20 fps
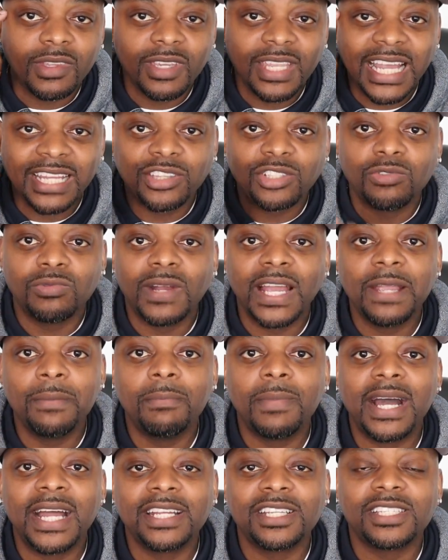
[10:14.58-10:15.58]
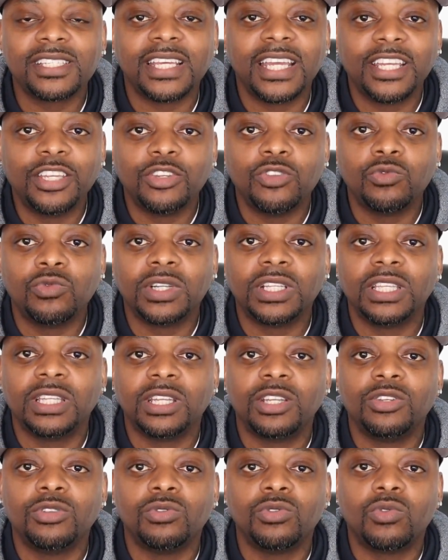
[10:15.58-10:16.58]
got the right mindset, you're willing
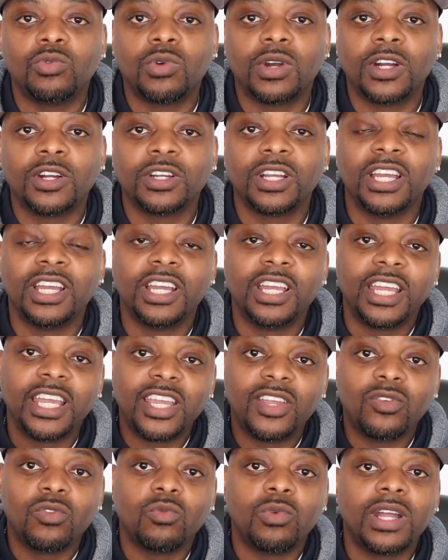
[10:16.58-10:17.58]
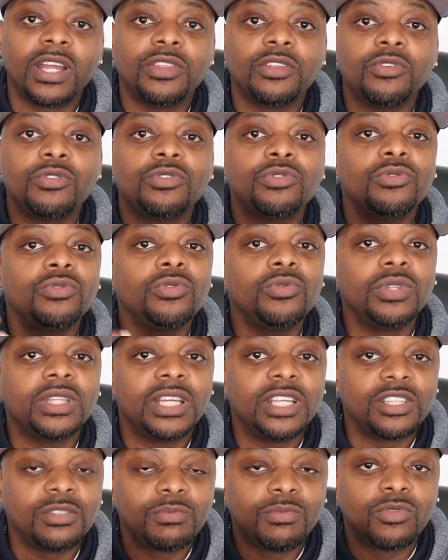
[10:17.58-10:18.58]
to do the work and weather through
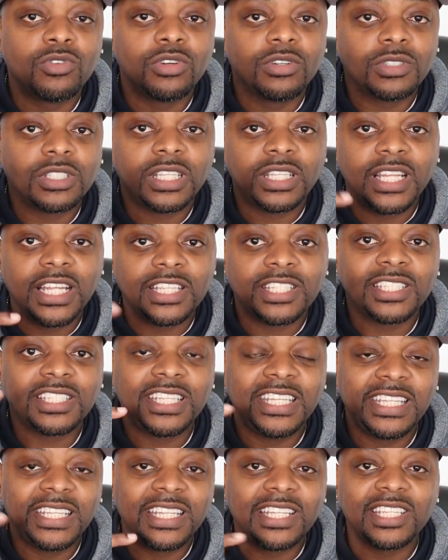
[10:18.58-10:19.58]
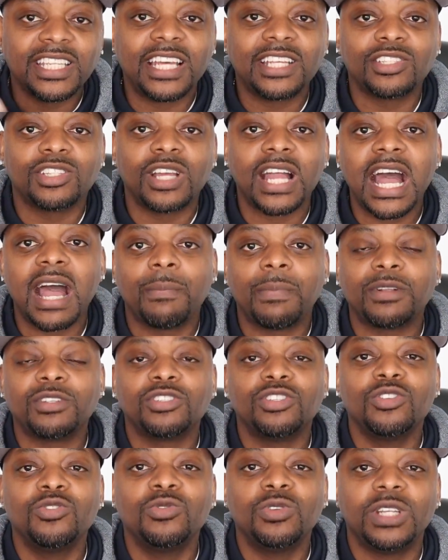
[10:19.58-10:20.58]
this, more or less see this as an
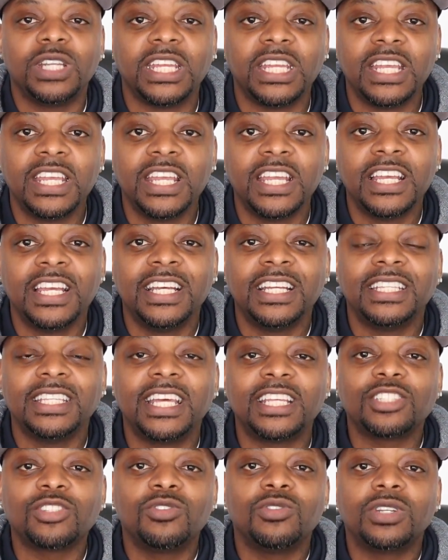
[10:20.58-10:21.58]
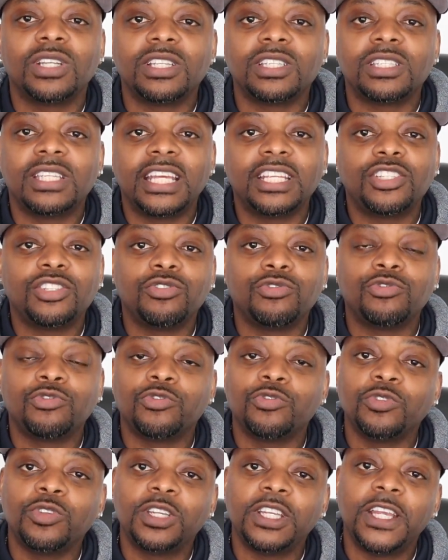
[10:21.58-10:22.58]
opportunity that's going to set you
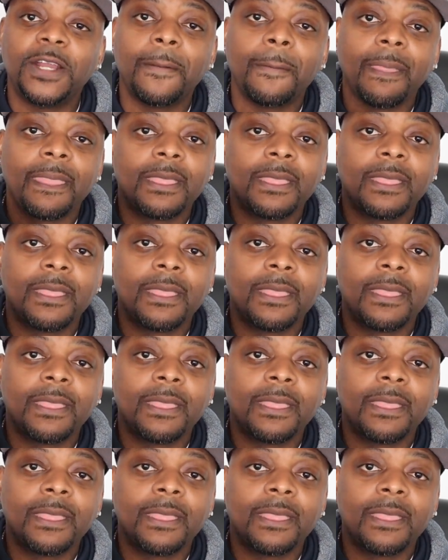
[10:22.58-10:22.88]
free